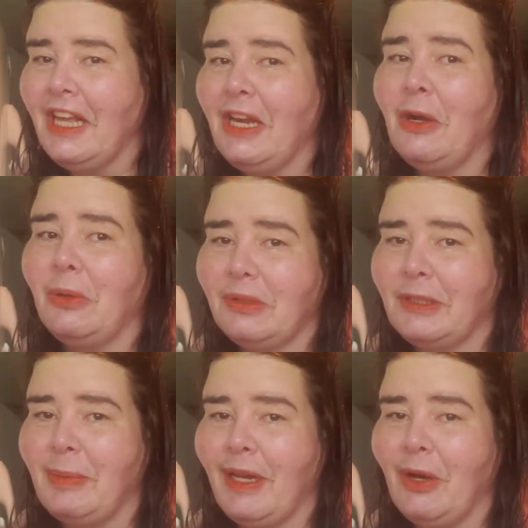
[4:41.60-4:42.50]
it
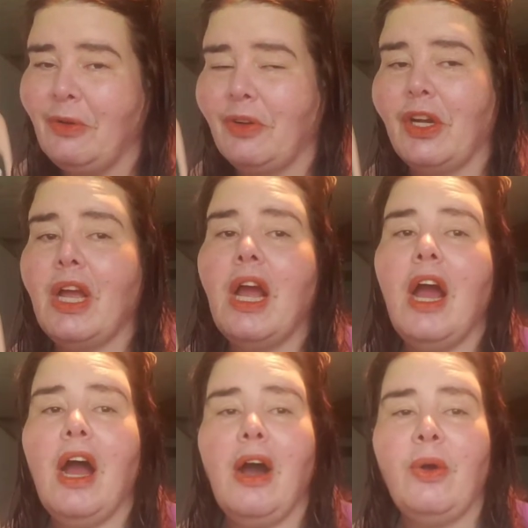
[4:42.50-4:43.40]
holds me over.
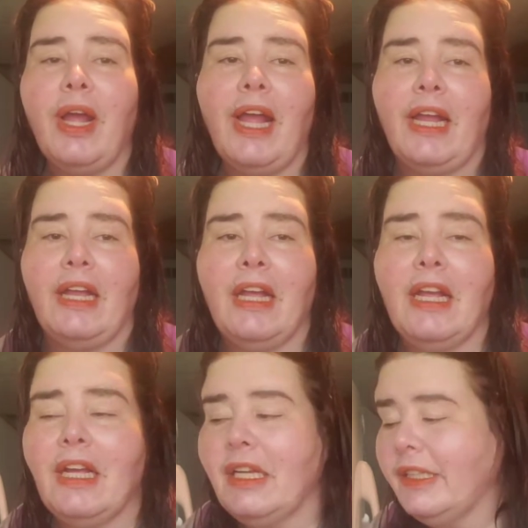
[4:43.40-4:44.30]
Okay,
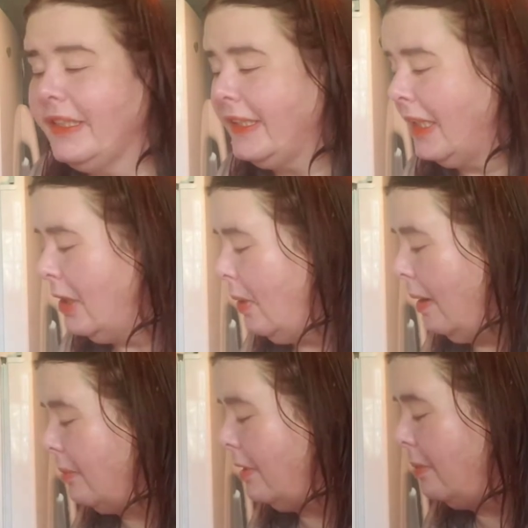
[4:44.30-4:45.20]
so
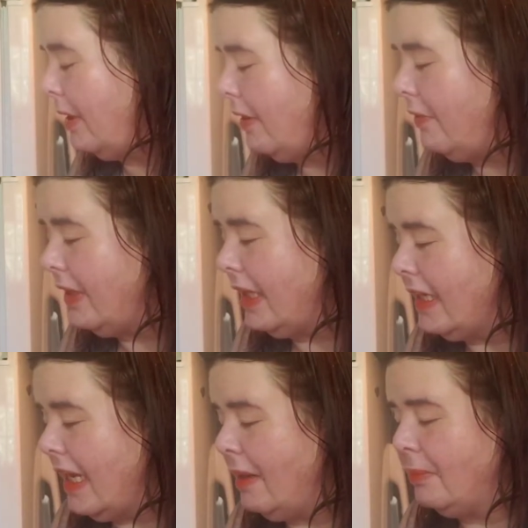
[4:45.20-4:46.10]
I'm going to put
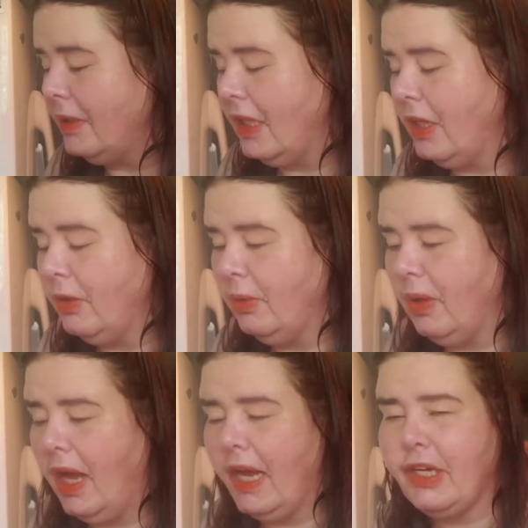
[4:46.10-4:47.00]
everything down
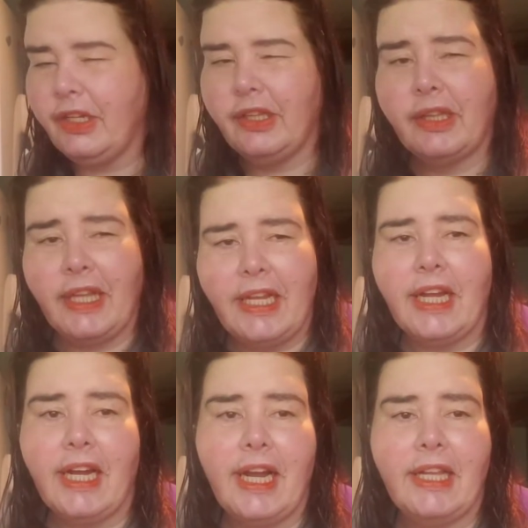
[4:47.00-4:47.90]
below. I
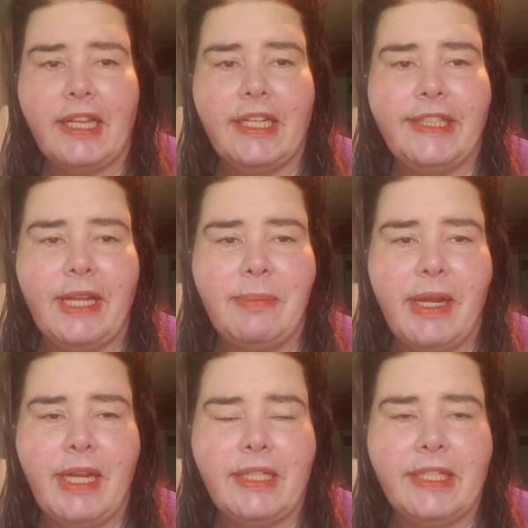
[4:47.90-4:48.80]
think I they sent
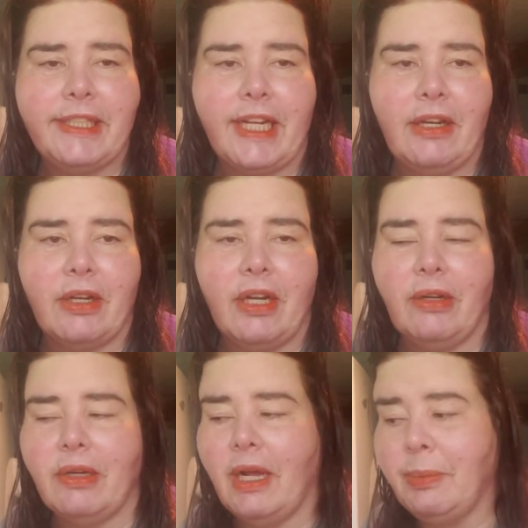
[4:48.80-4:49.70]
me a discount
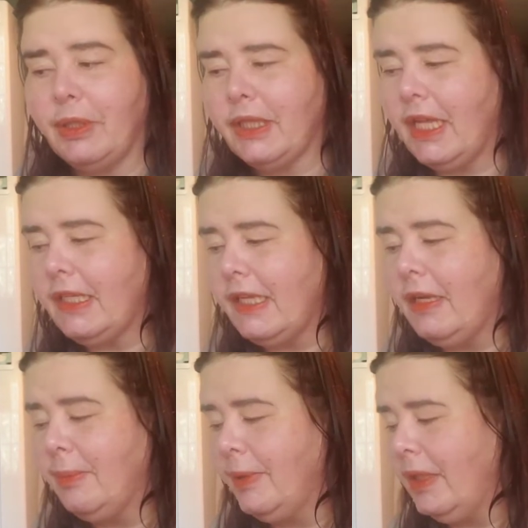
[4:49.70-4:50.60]
code. I'll put that
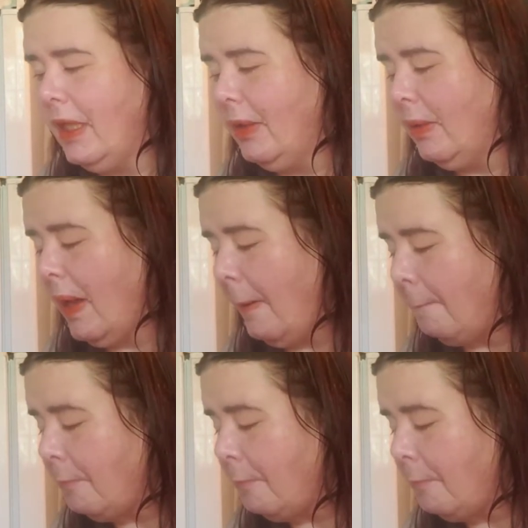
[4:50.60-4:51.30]
down below.